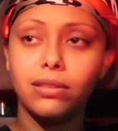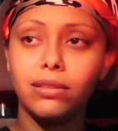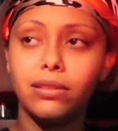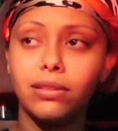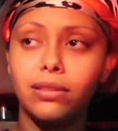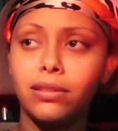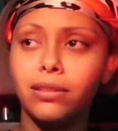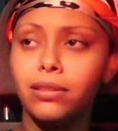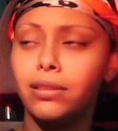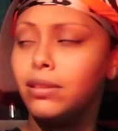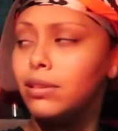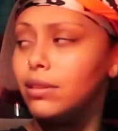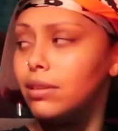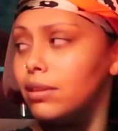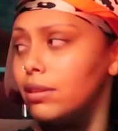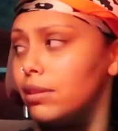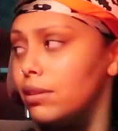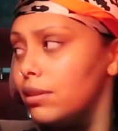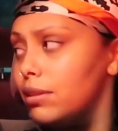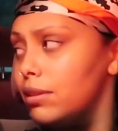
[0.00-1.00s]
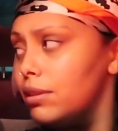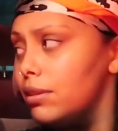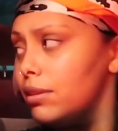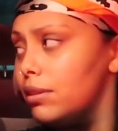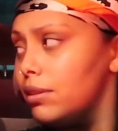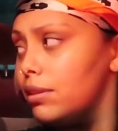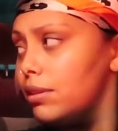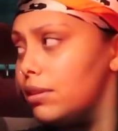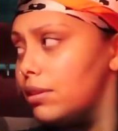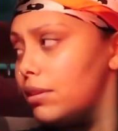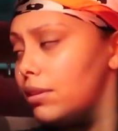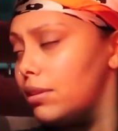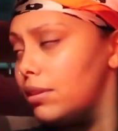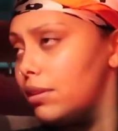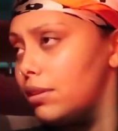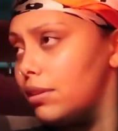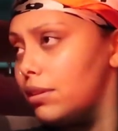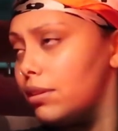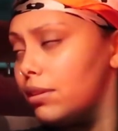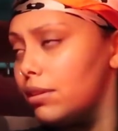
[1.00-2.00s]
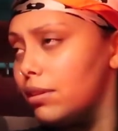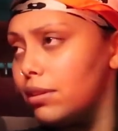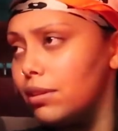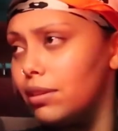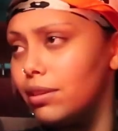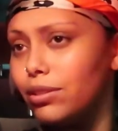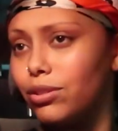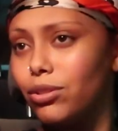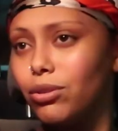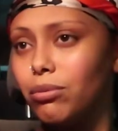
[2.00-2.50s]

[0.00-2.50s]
(not speaking)